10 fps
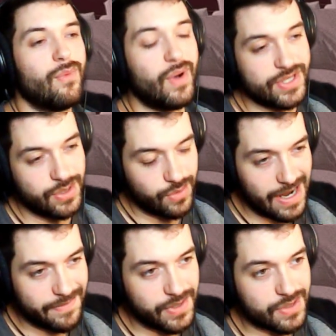Once you
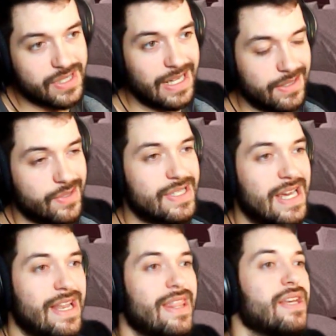craft your skeletal
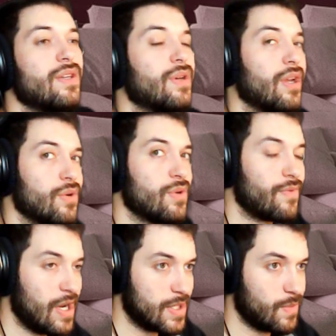set, then you can go to
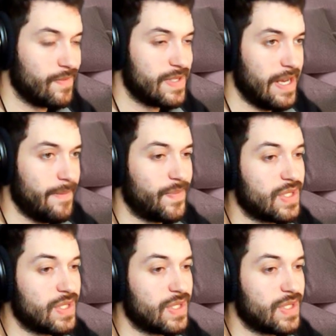Frostwolf set.